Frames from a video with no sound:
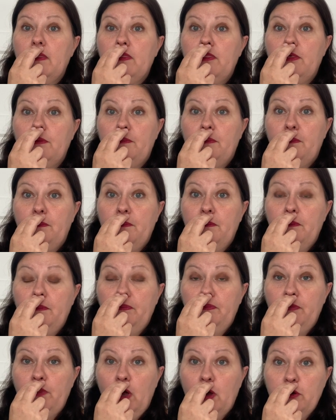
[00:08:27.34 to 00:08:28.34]
The
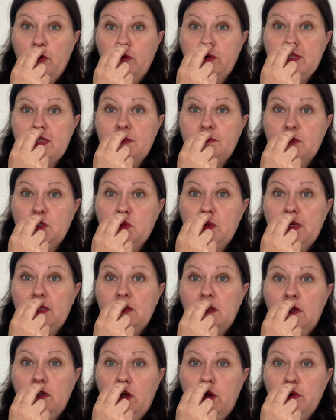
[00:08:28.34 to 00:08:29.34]
nose, in between
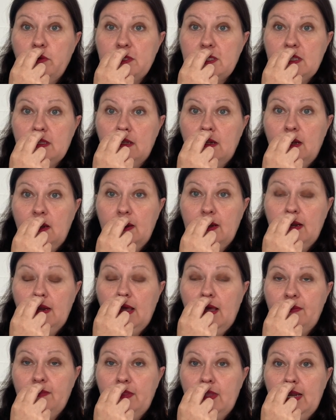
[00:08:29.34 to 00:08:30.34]
the nose
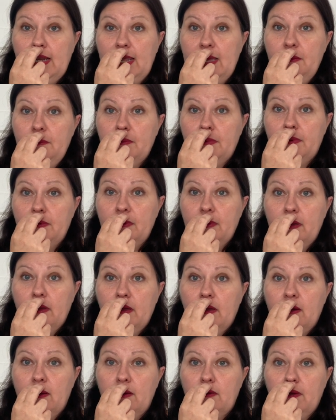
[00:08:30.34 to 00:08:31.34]
and the lip,
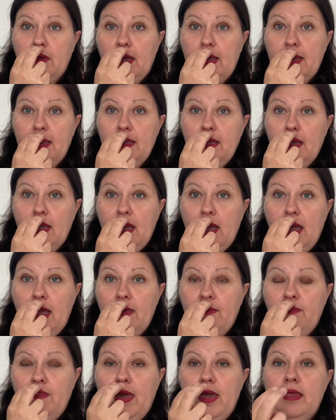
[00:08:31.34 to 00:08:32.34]
okay?
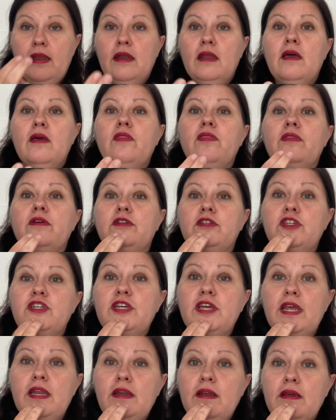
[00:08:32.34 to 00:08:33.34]
And then the
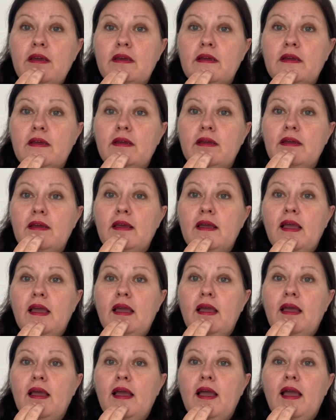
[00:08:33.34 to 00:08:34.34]
chin.
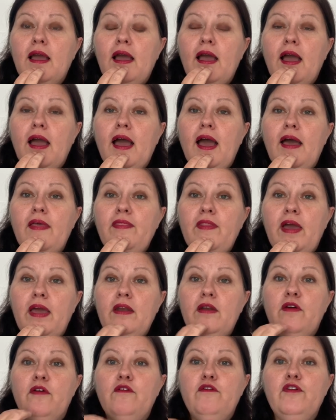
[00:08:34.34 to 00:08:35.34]
And
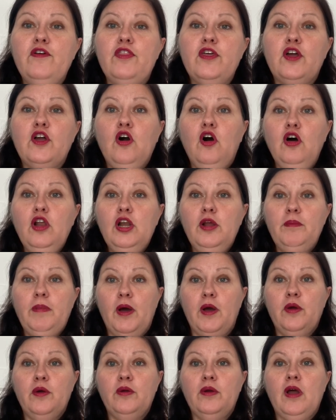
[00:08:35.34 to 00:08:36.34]
then for the
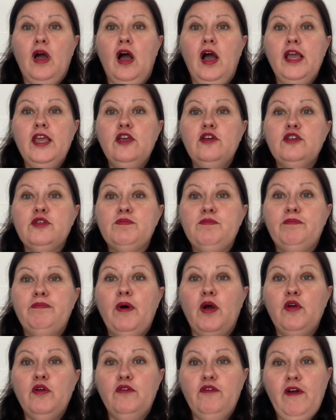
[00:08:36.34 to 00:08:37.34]
collarbone, I use
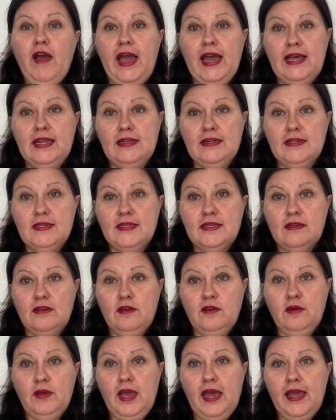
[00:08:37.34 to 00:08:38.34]
both hands,
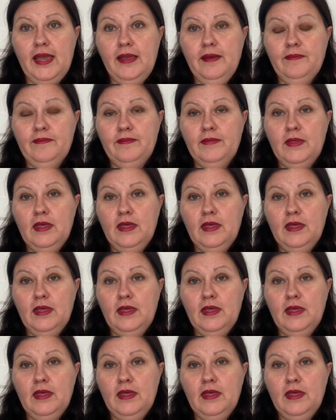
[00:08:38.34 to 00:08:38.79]
okay?